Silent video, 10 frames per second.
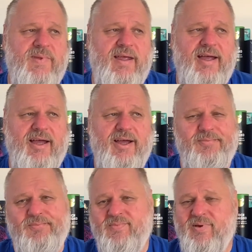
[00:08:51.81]

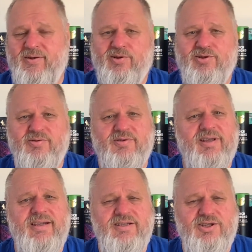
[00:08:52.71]
Not too
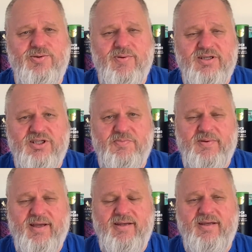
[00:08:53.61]
easy to
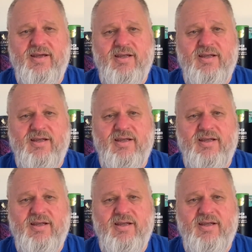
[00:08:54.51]
explain.